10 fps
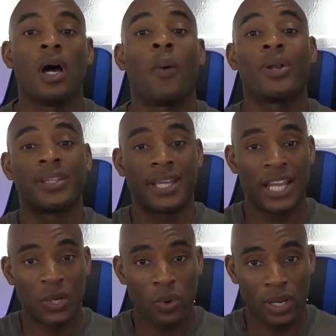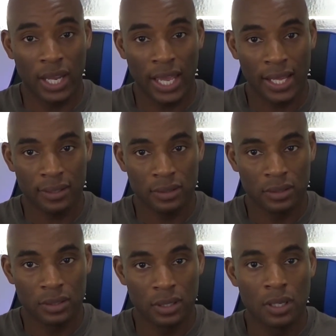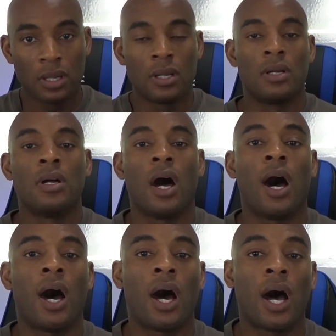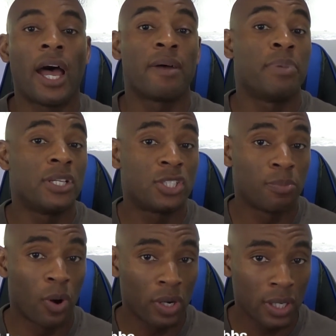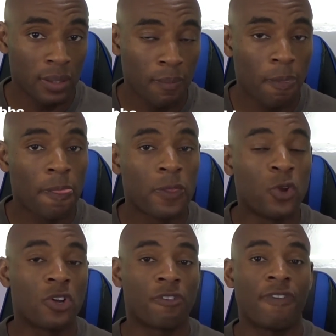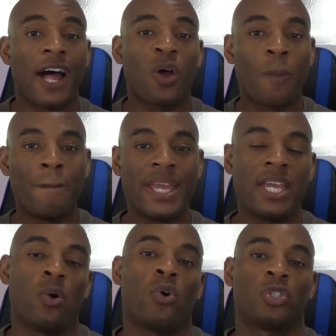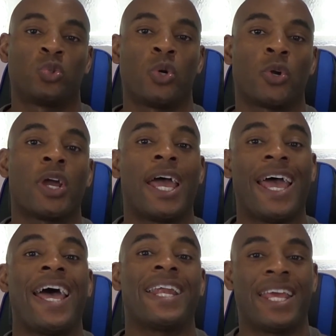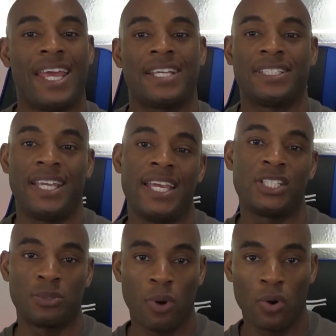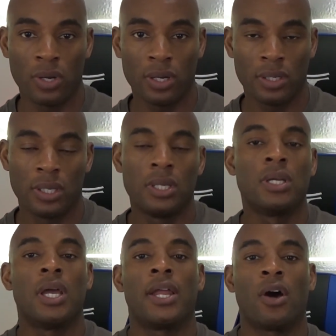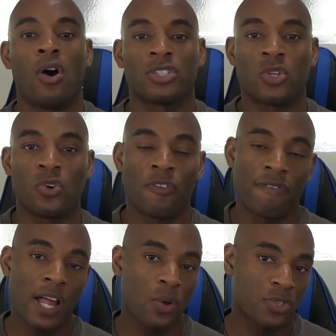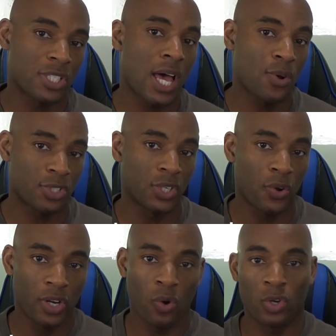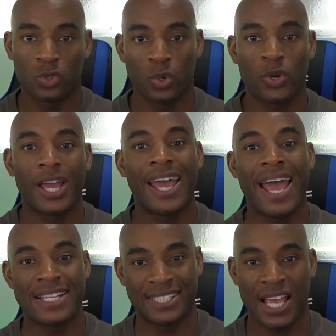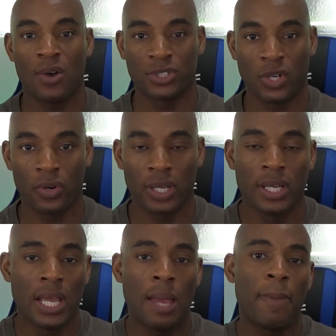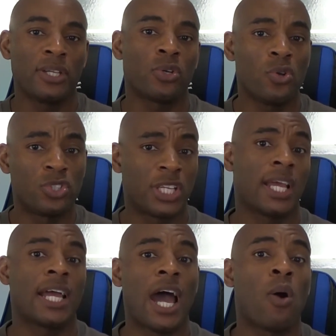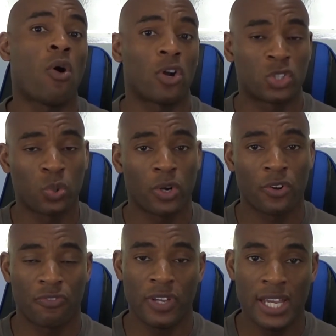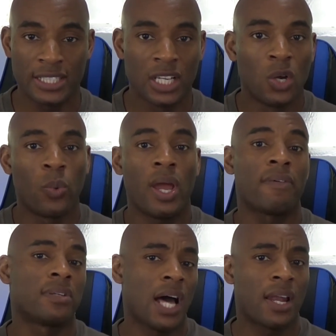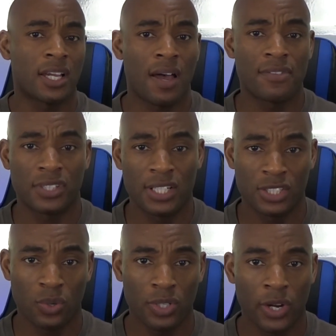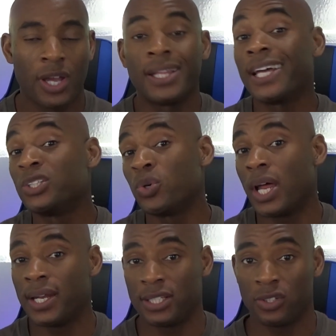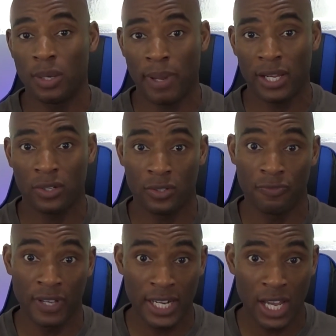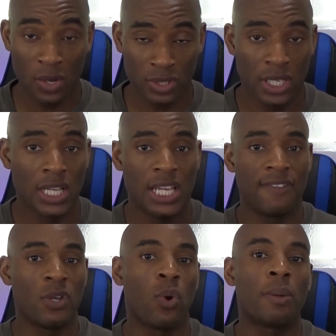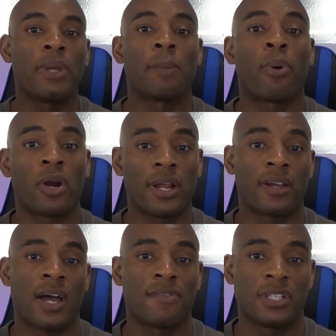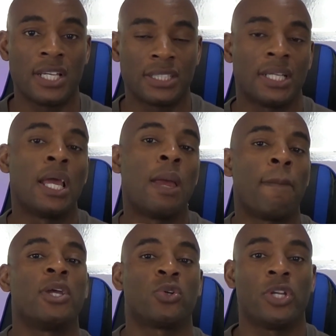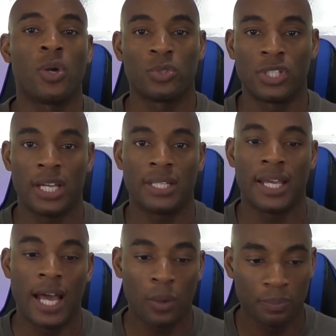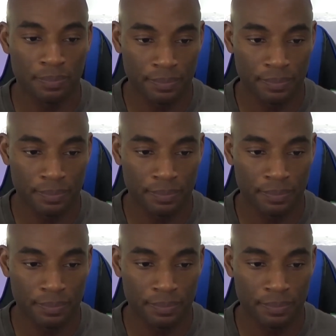I want to thank you again. I have been Jamocha. You can follow me on Twitter at SNJamocha, and also follow Sounds Nerdy on Twitter at Sounds Nerdy. And make sure you check out our Twitter feeds. We have a lot of conversations on there that do not necessarily make it into the videos. If you want to be a part of that conversation, make sure you go check that out.